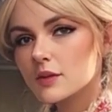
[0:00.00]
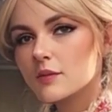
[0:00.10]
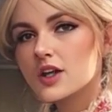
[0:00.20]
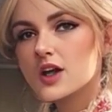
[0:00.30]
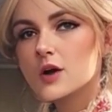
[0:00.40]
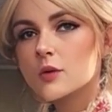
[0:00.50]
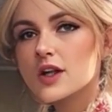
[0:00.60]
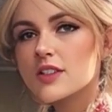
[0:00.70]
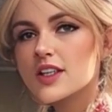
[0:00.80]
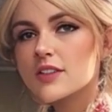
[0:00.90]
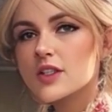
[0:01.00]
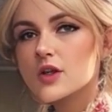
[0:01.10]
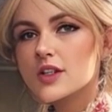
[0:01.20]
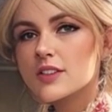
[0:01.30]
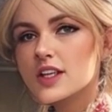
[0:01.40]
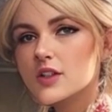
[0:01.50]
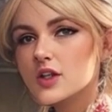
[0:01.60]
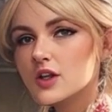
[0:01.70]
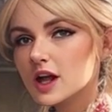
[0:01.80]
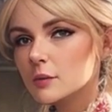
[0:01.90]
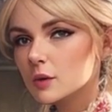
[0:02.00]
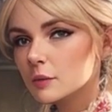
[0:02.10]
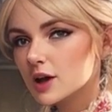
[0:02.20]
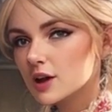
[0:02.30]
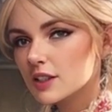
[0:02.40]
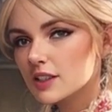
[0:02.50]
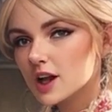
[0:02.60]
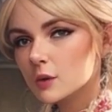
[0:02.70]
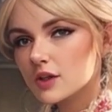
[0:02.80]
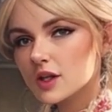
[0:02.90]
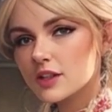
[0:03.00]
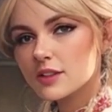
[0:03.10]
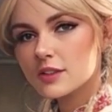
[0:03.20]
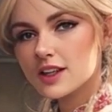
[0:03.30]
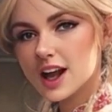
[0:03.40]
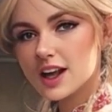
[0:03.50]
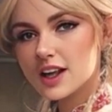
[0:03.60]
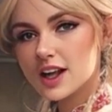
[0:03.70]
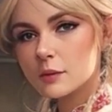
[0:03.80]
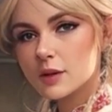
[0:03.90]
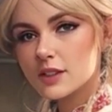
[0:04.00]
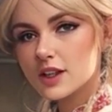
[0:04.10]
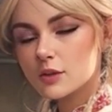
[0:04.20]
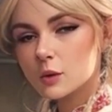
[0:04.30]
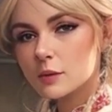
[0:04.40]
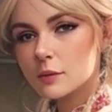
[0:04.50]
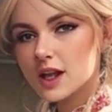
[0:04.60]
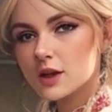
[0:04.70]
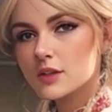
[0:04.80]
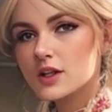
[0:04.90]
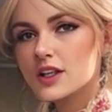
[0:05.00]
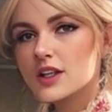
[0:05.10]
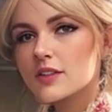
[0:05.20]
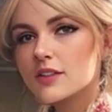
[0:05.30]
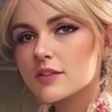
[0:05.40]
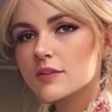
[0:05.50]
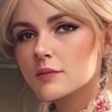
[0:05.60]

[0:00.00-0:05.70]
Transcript: Pheno is considered essential in preparing sandwiches, and it can be stuffed with many fillings.